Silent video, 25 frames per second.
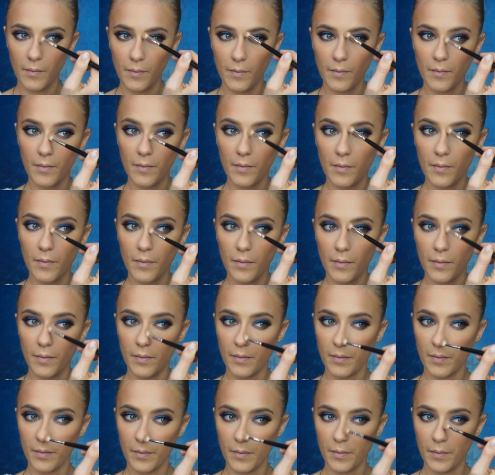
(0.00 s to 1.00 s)

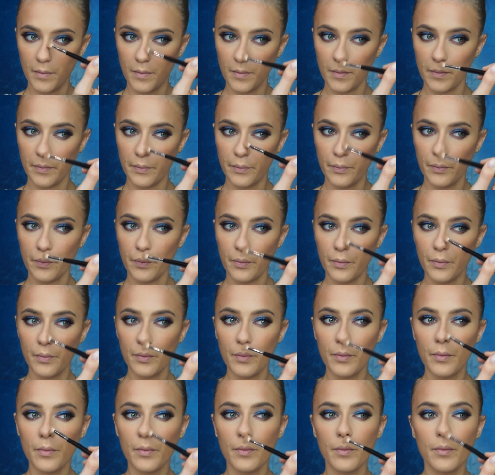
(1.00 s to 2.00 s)

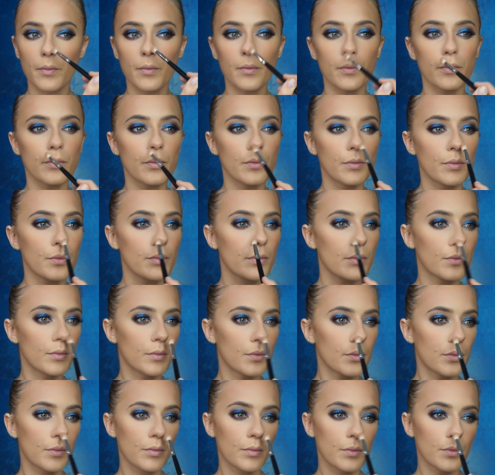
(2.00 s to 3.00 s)

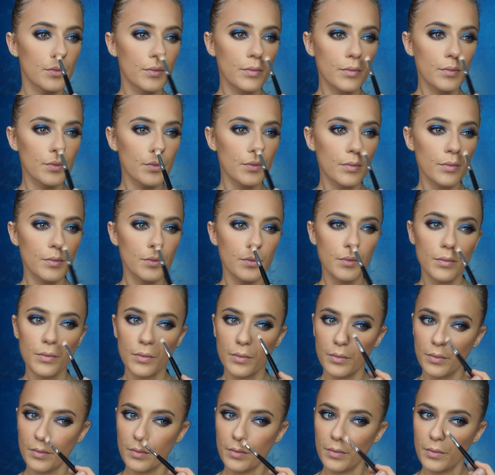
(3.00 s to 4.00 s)

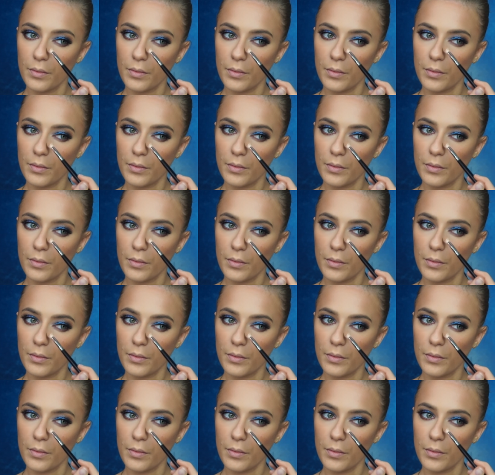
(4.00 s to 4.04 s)
No one is speaking in this clip.